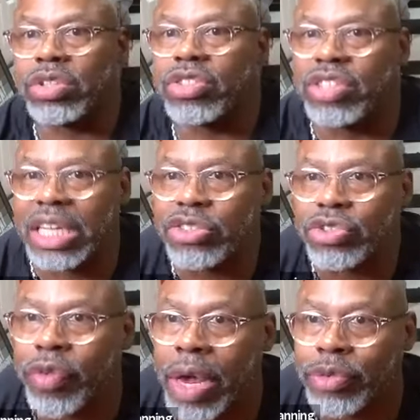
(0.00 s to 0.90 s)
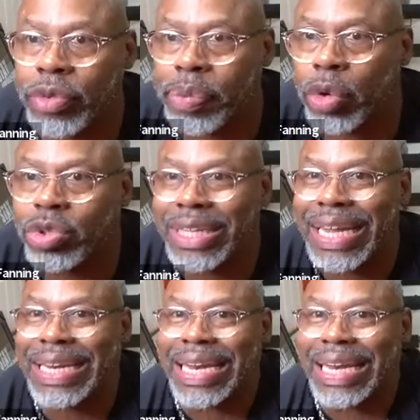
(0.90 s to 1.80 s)
6 grams of
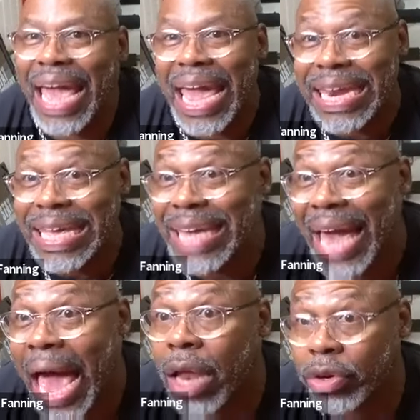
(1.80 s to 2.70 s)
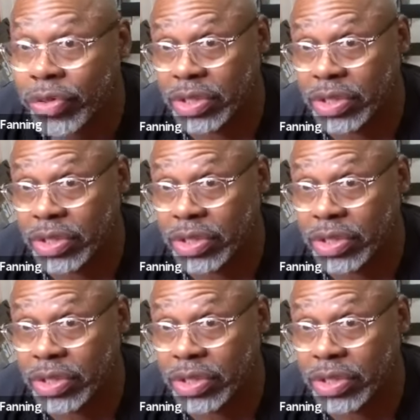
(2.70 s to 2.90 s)
protein, and 80 calories.